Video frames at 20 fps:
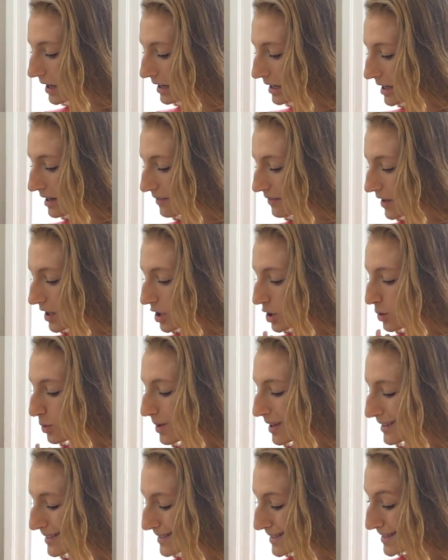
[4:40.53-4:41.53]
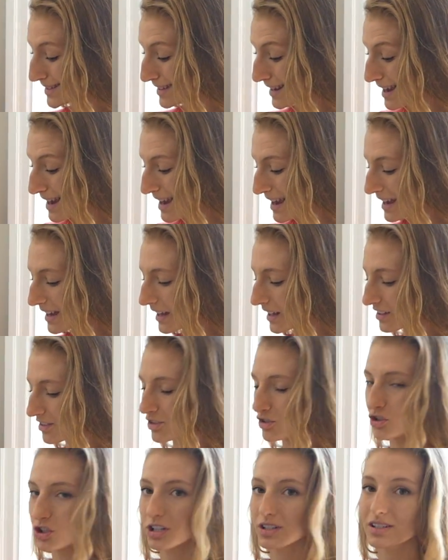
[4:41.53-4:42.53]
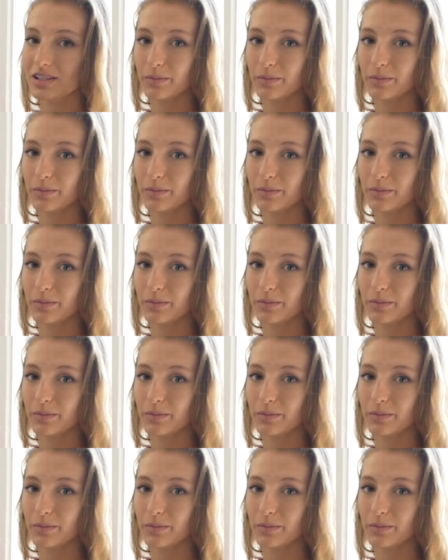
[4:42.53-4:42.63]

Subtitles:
And if you can see, it's just